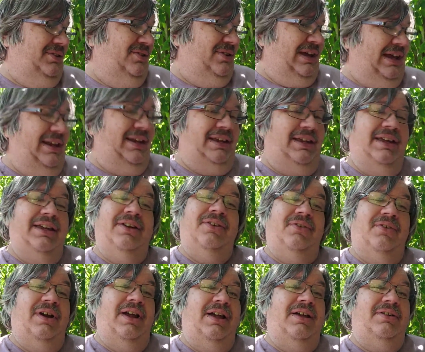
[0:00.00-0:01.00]
trying to get
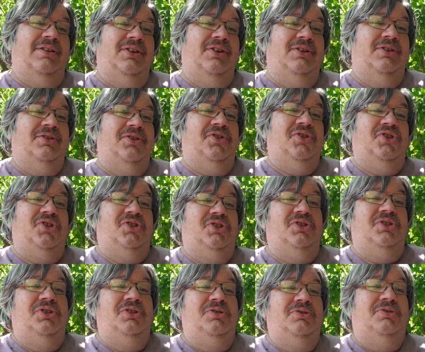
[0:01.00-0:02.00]
around
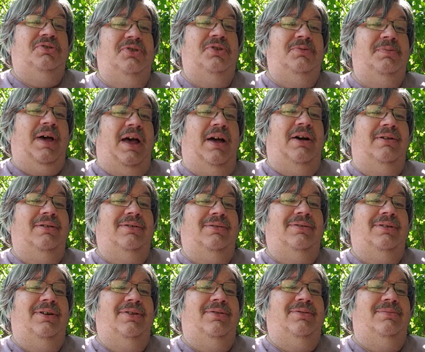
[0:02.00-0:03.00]
YouTube
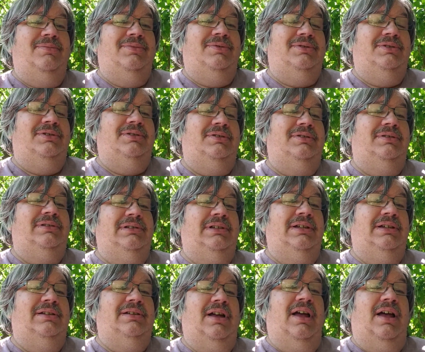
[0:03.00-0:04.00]
algorithms. Oh my
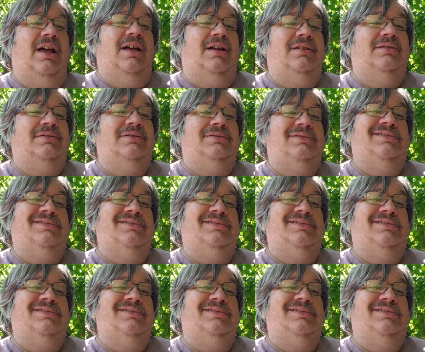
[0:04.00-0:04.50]
God!